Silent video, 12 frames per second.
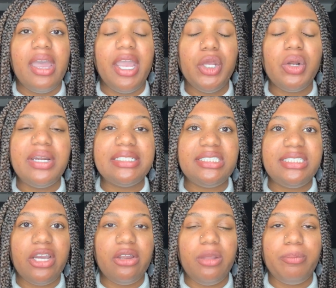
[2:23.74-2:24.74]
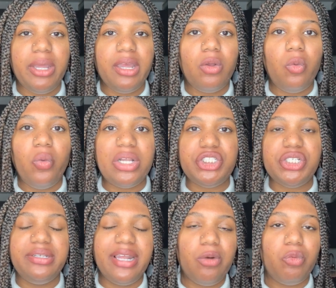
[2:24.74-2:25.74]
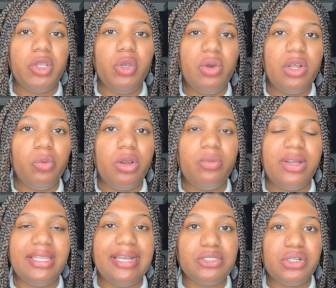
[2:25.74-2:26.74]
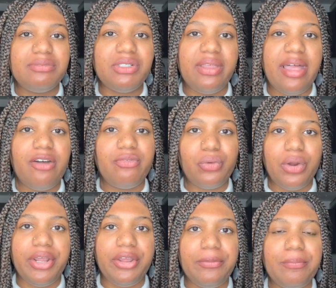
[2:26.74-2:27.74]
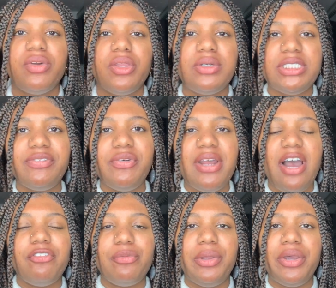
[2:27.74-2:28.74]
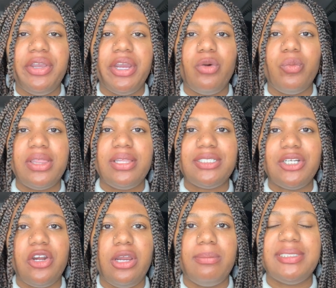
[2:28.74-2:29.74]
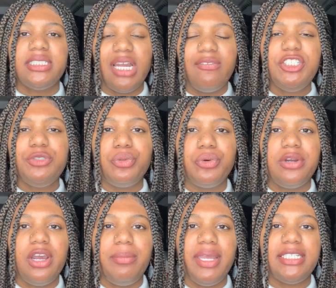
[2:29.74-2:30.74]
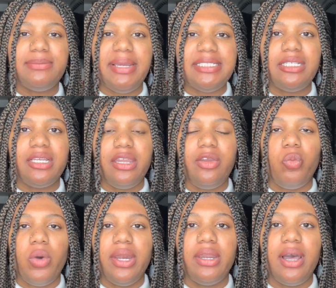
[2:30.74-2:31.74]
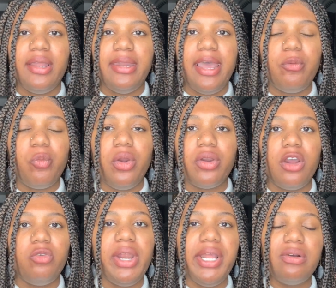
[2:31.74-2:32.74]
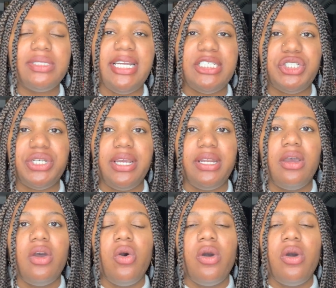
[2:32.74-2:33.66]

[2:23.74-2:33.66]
And you don't necessarily pick which network you want to work with, they sort of do that for you. For those of you not familiar with the terms, television programming is basically when a network, a radio station,